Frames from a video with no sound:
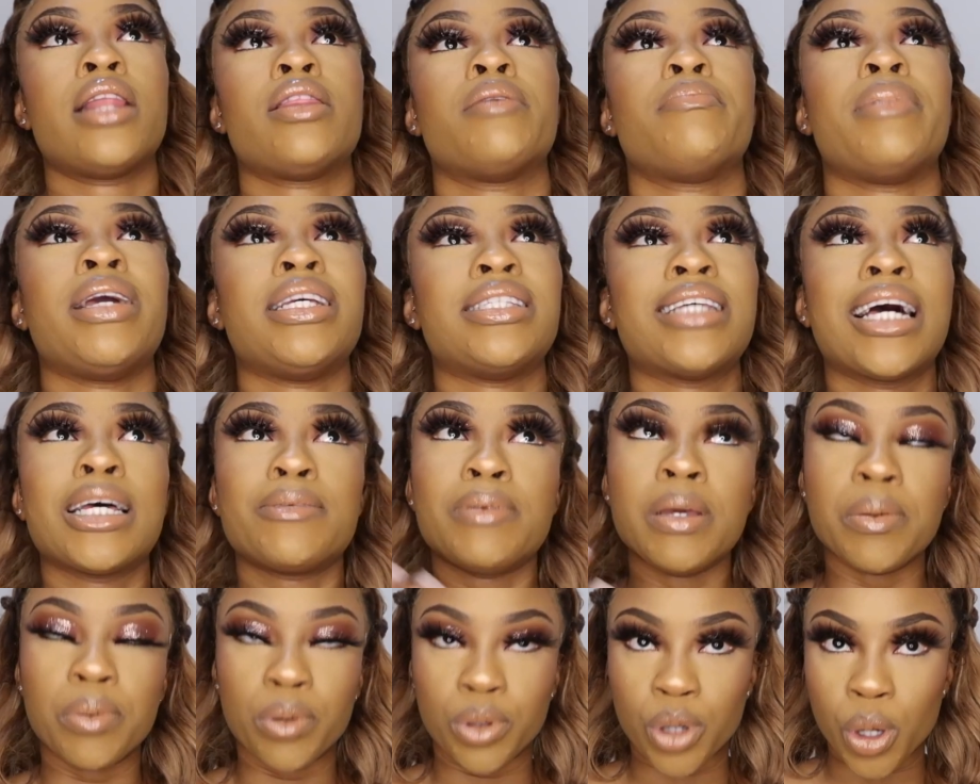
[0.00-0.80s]
and the main
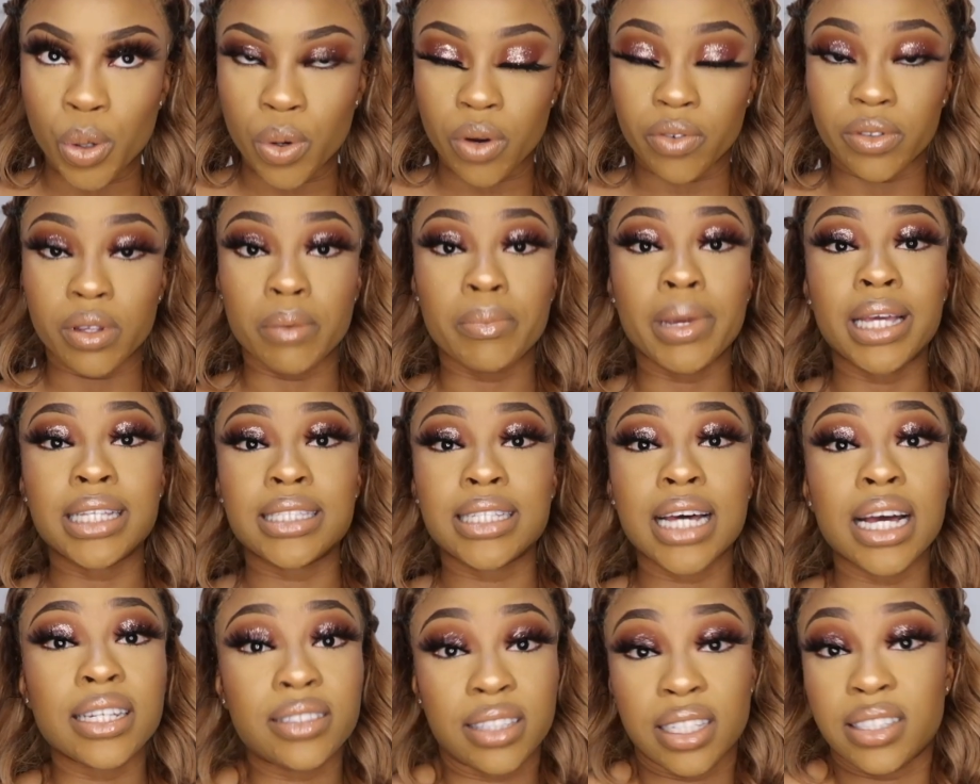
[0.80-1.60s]
sites people know of, the
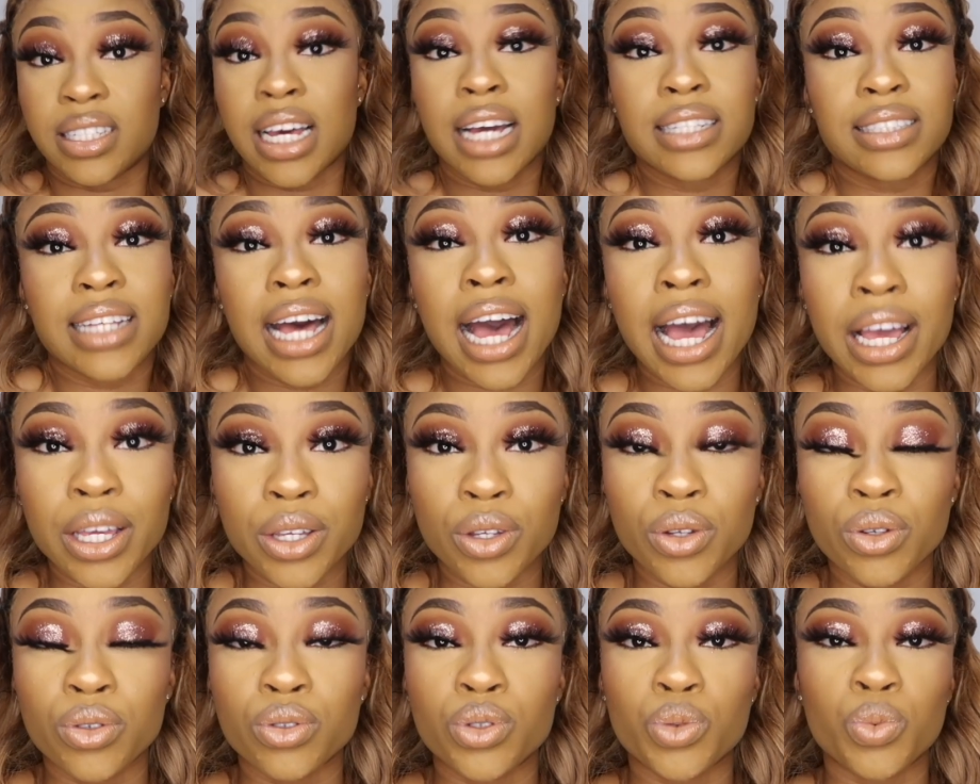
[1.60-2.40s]
sites that I
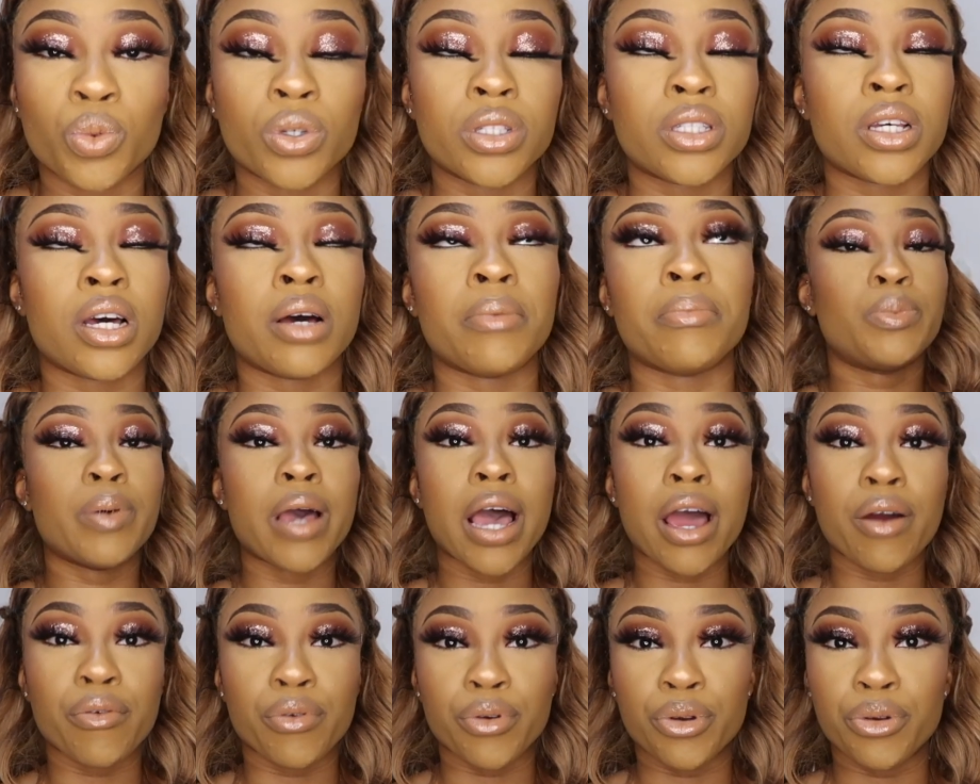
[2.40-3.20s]
used was
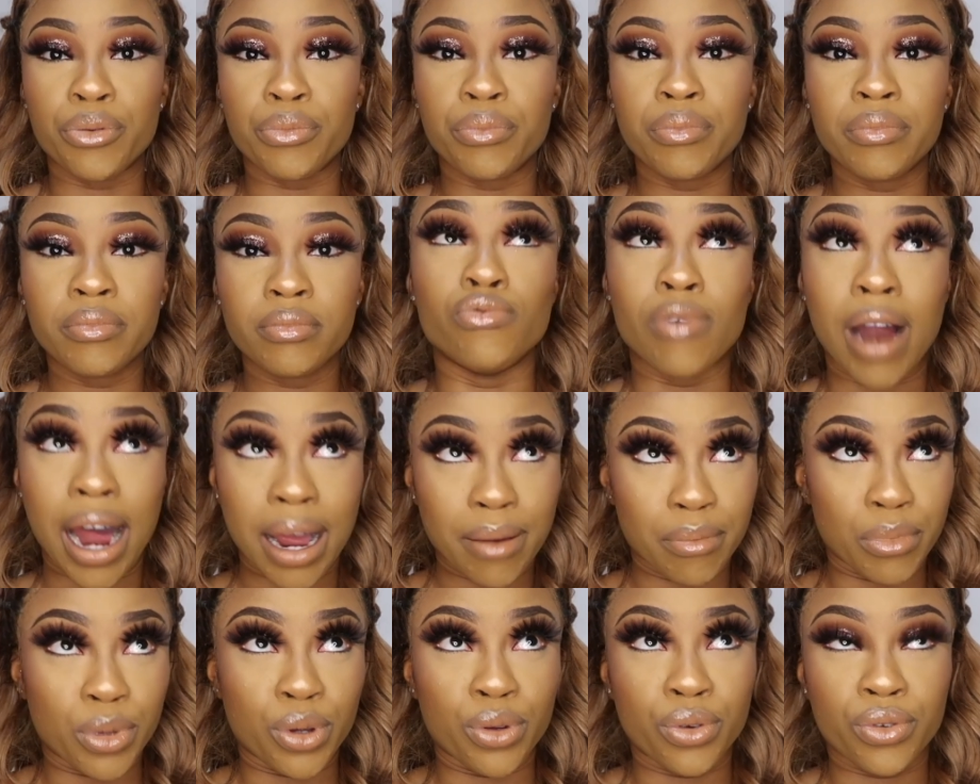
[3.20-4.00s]
Spare Room,
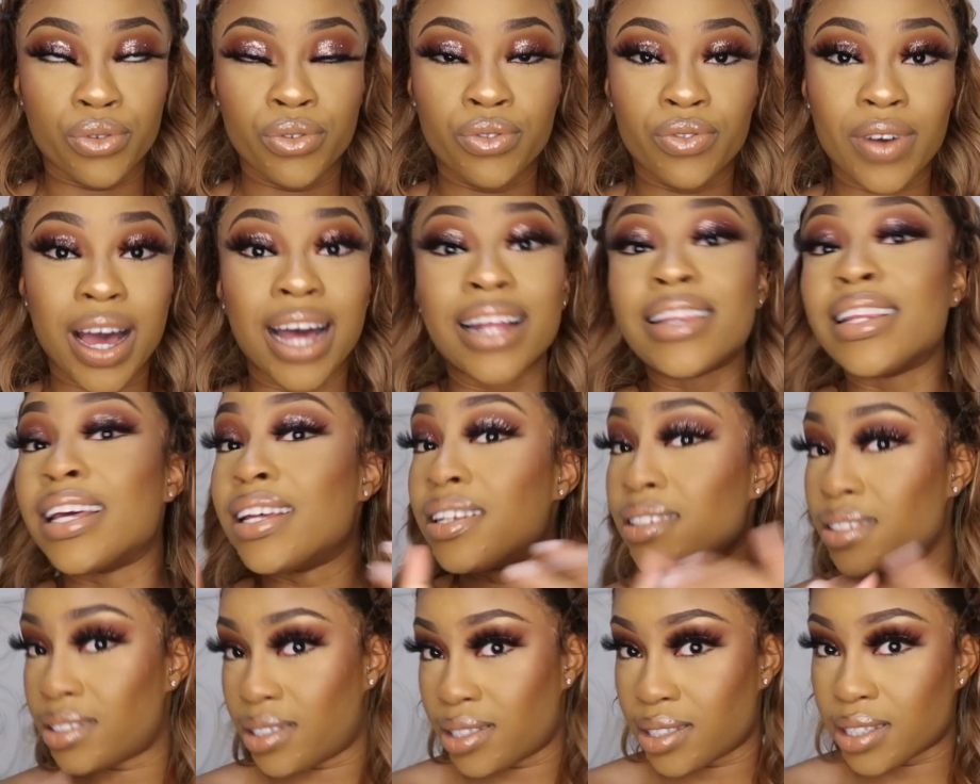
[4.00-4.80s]
Rightmove, and
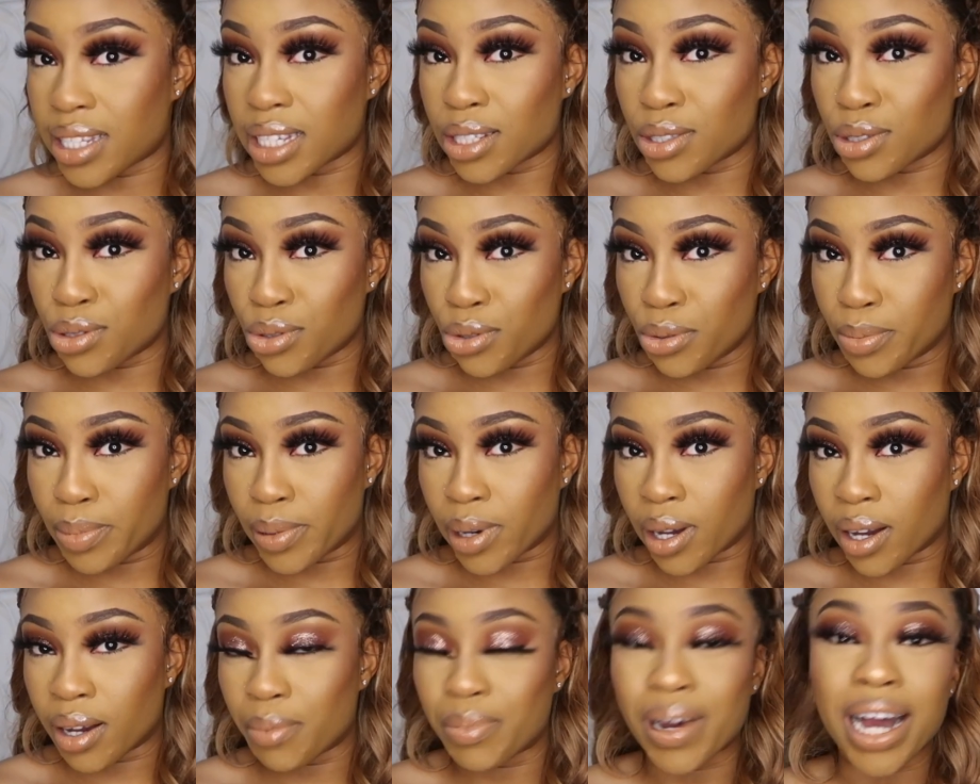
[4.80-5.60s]
then there's
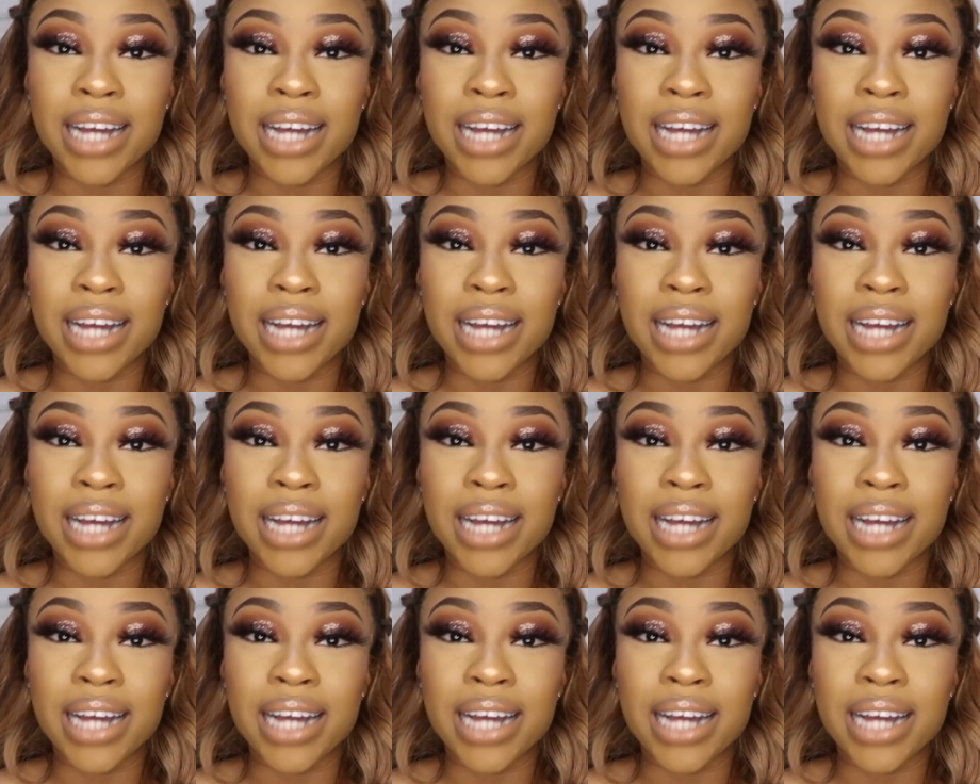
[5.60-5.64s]
Zoopla.